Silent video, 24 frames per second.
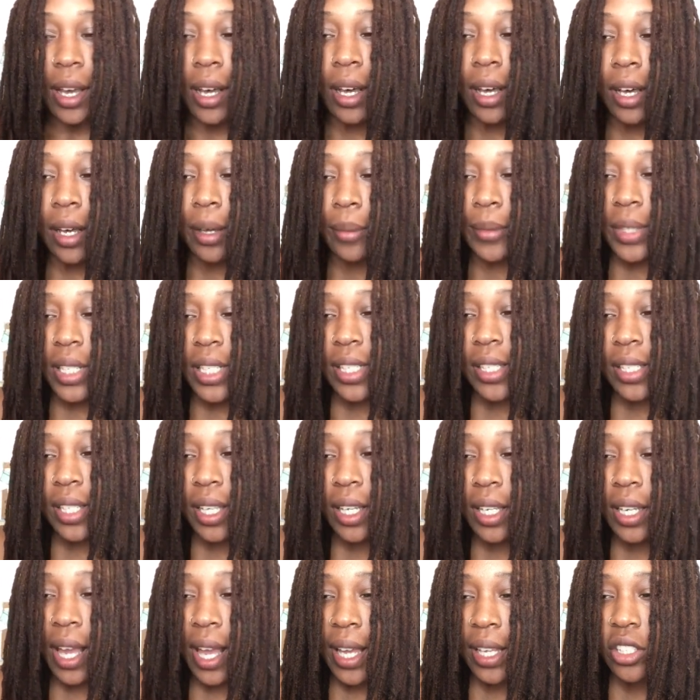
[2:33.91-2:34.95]
This
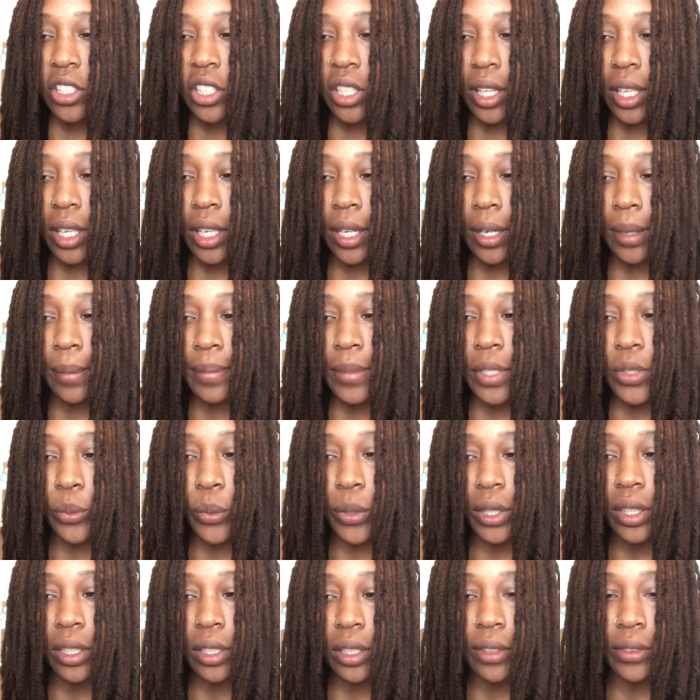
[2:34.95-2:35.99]
kit actually comes
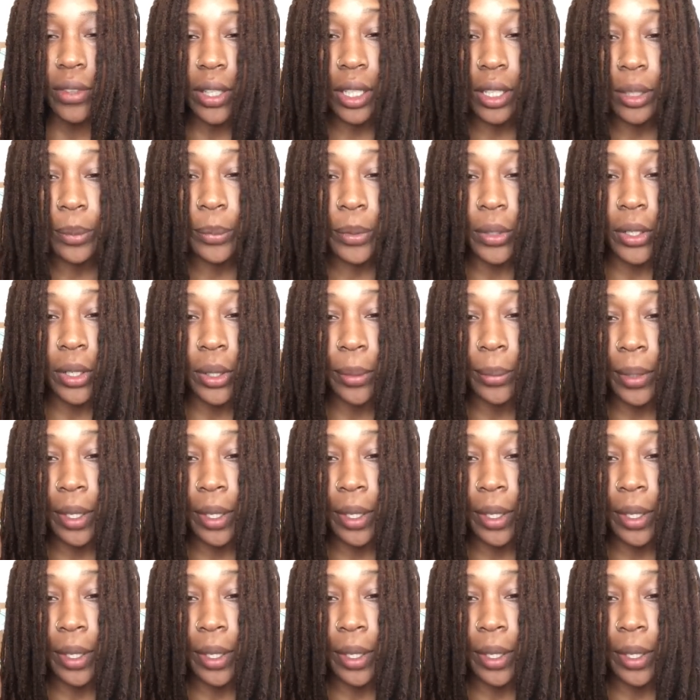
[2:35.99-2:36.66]
with the developer,